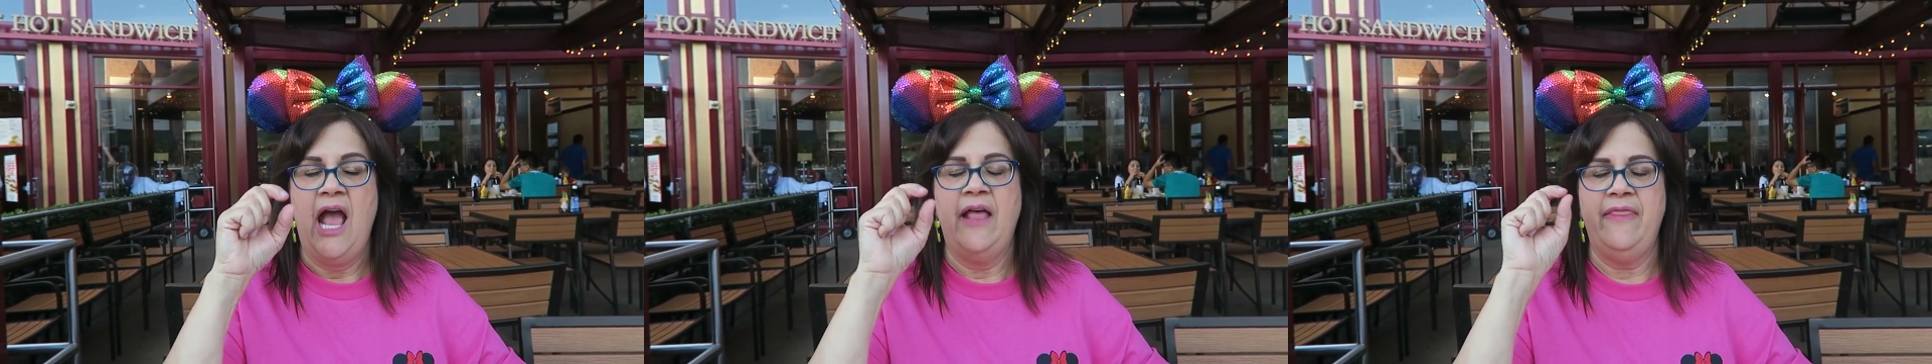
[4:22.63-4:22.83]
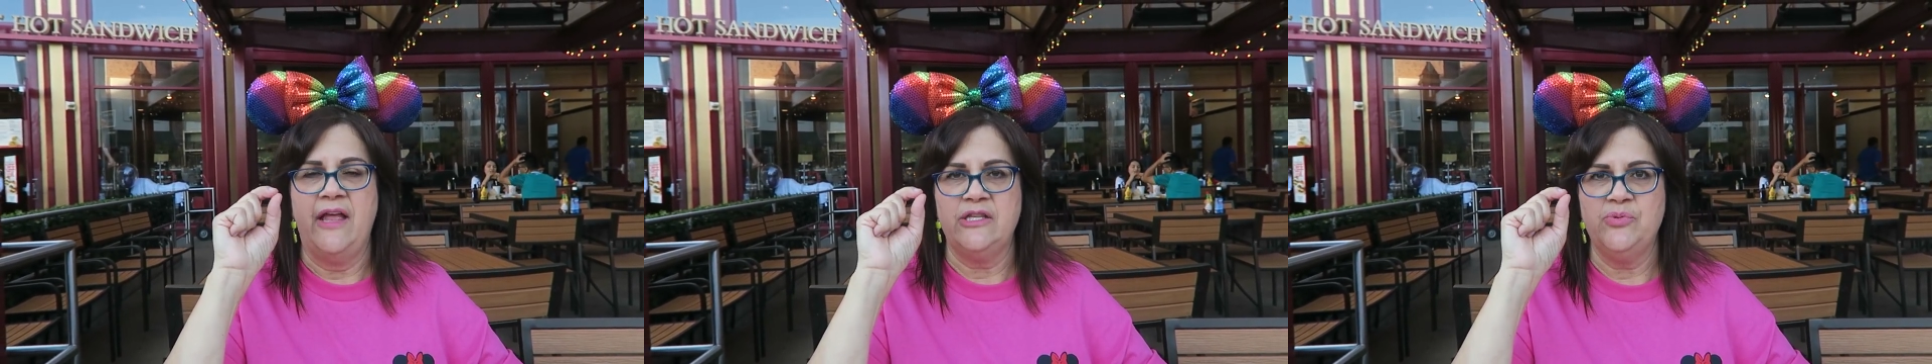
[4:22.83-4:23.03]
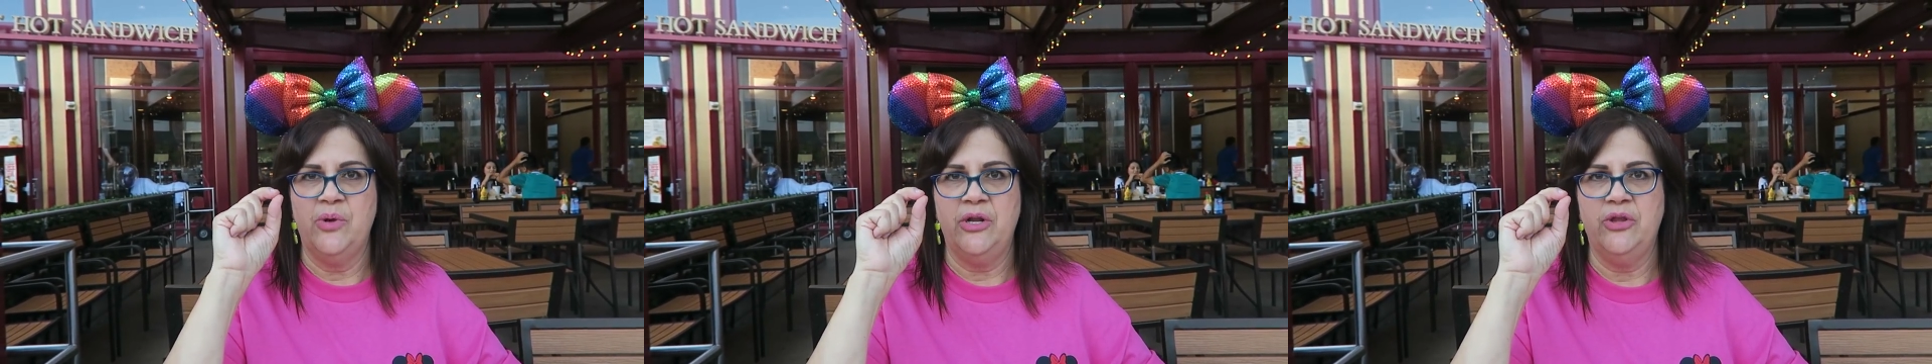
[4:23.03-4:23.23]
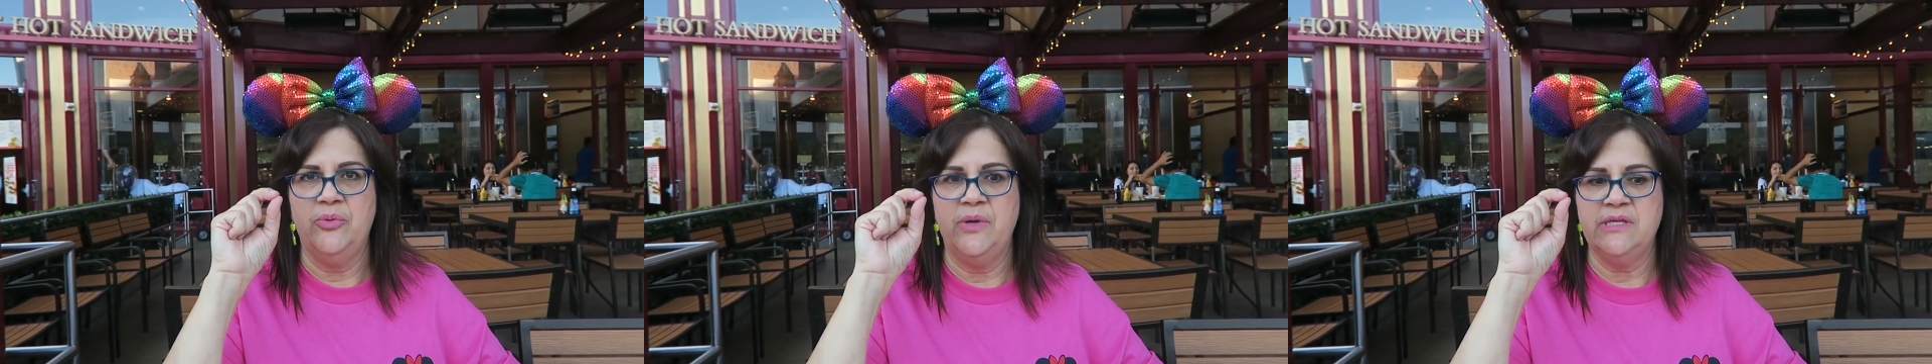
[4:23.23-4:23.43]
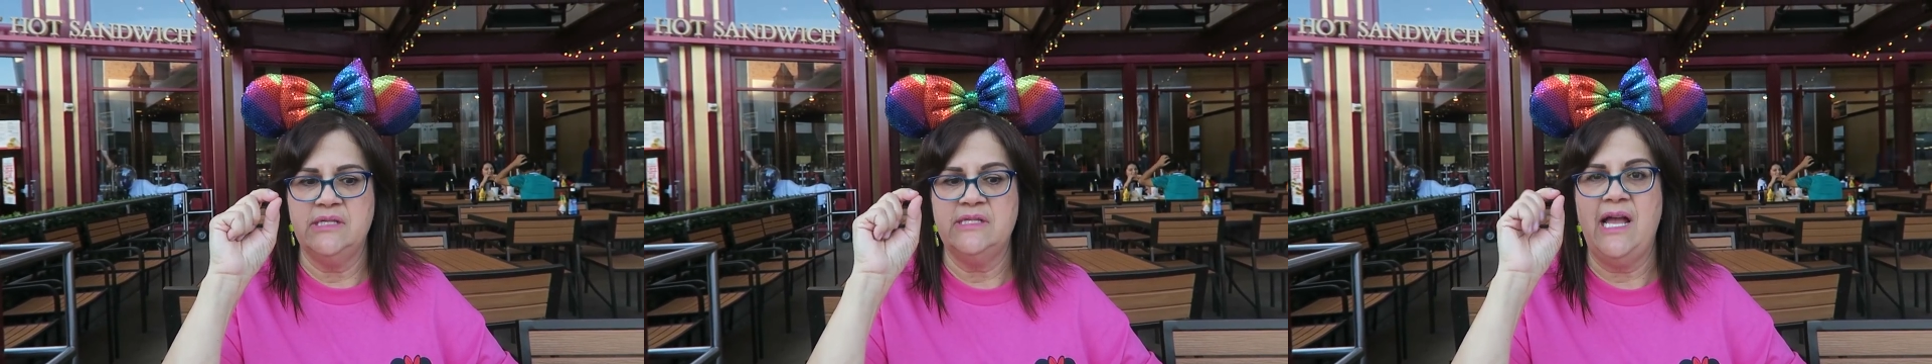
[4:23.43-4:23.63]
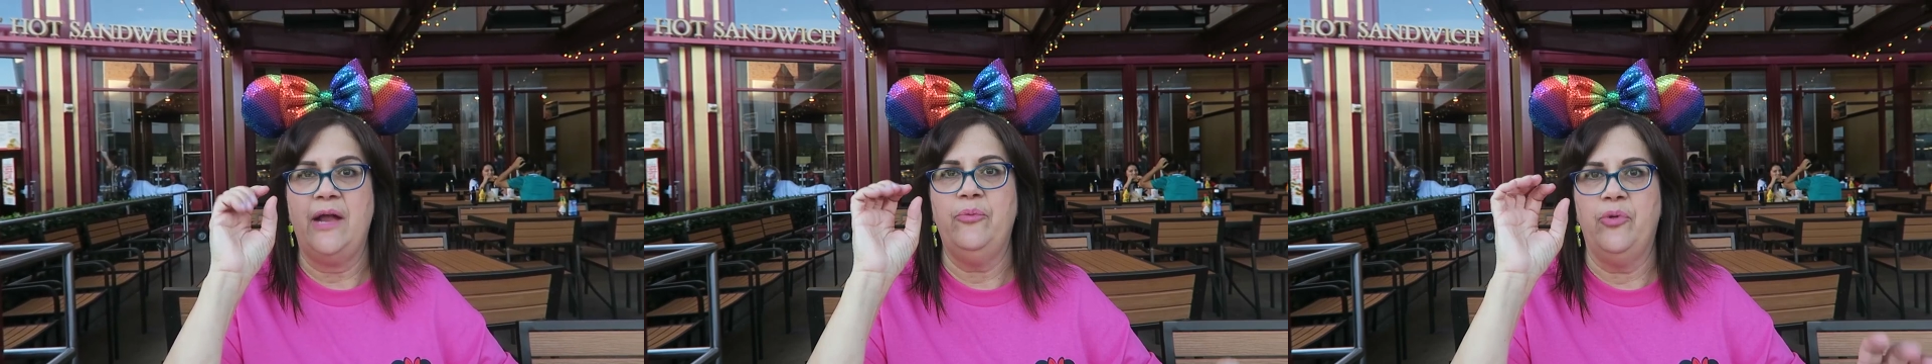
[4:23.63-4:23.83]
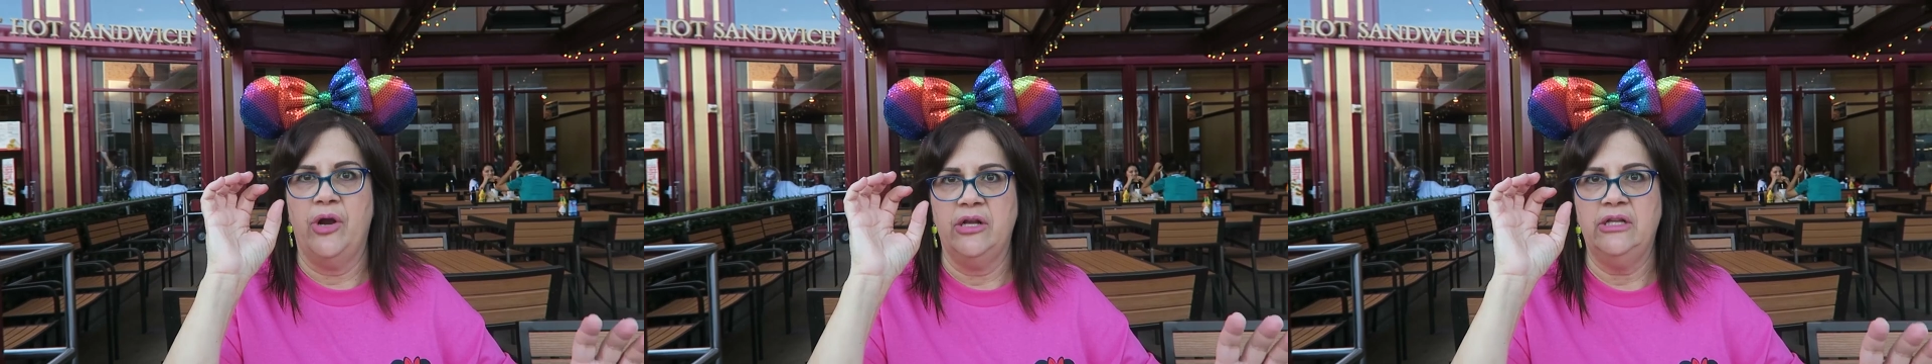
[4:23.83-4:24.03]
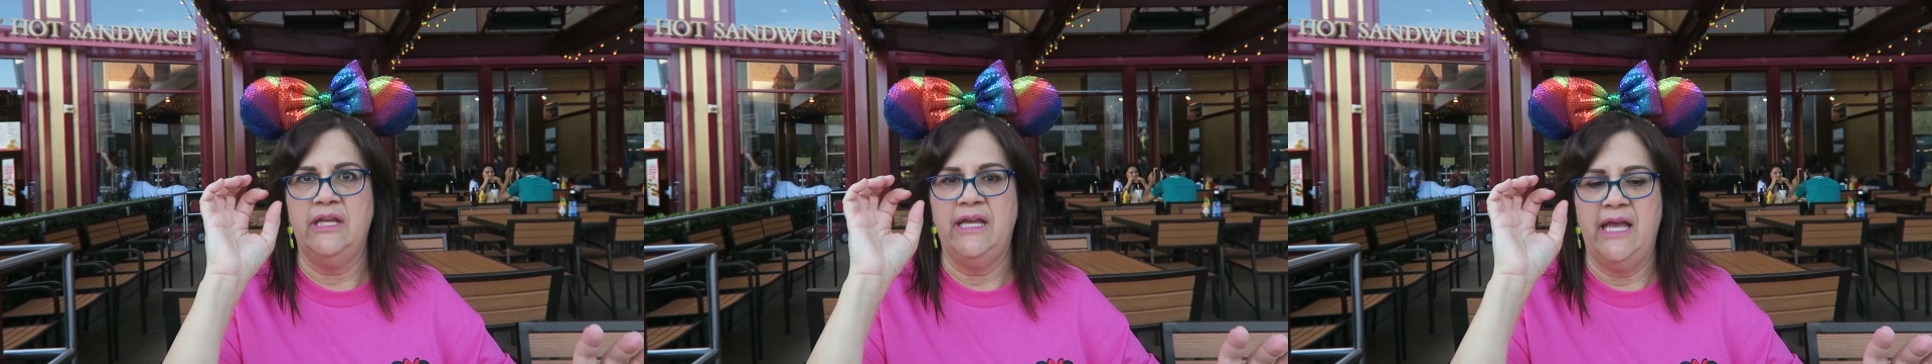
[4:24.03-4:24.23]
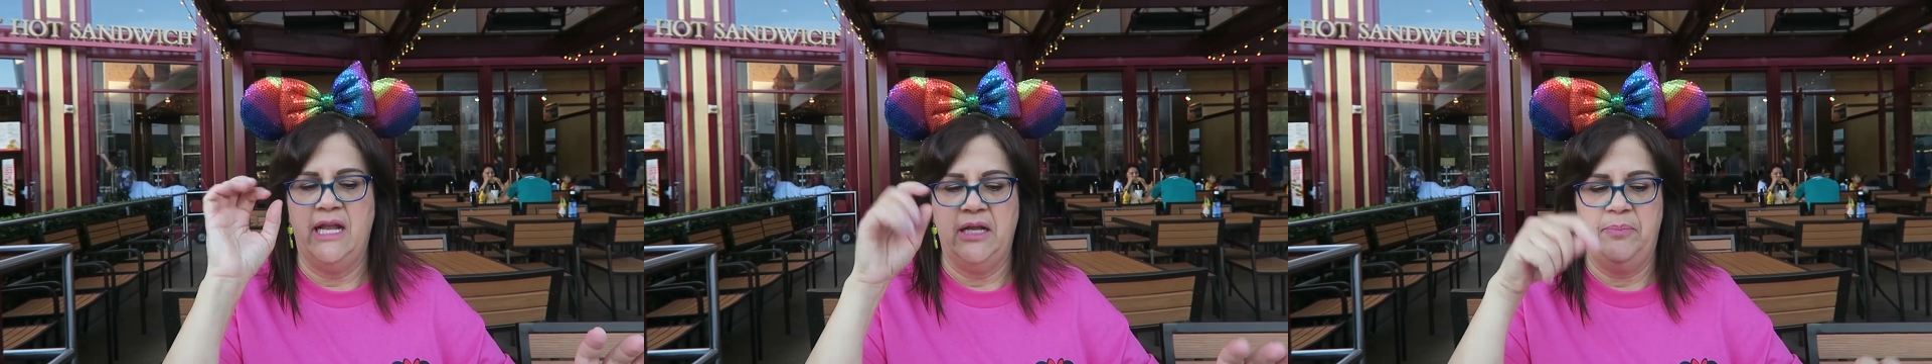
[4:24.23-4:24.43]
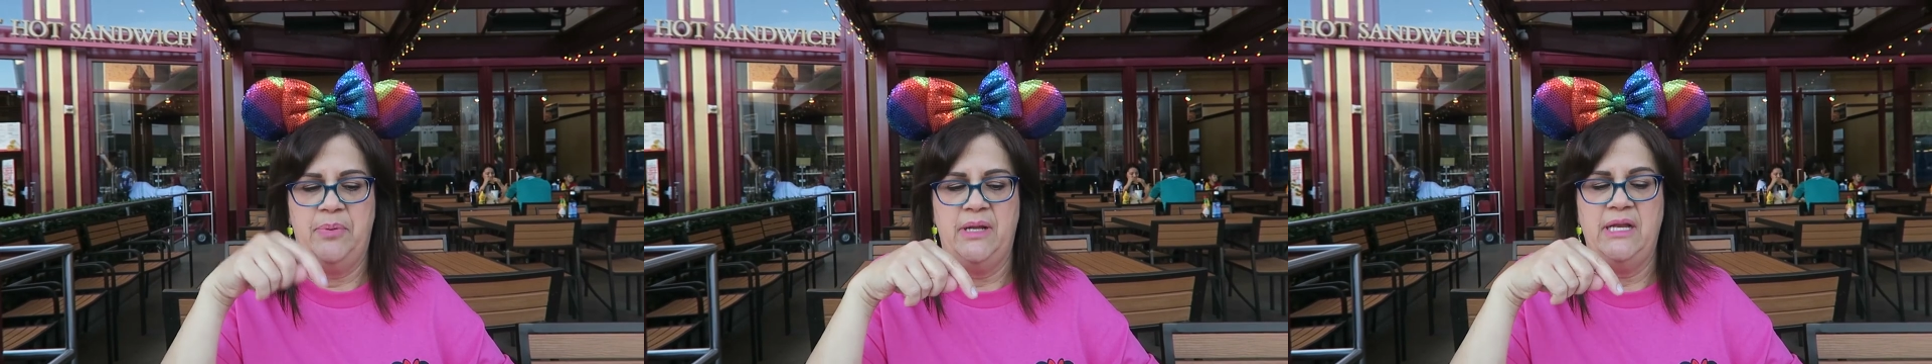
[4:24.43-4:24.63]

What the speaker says: And that's one of the reasons I rarely get it,